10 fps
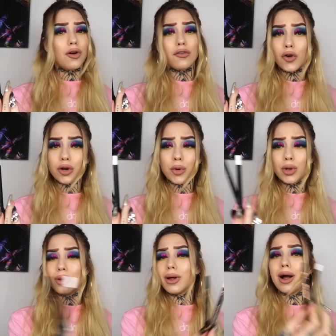
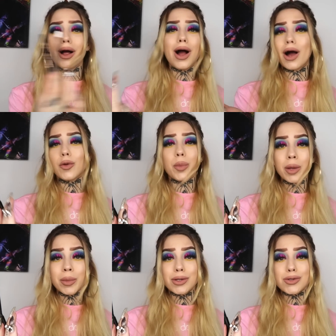Affordable and they're
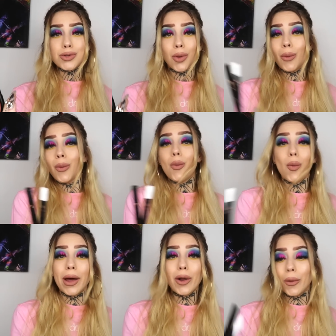pigmented, so
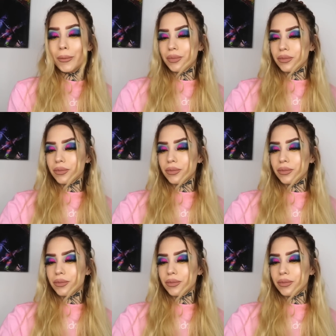why not?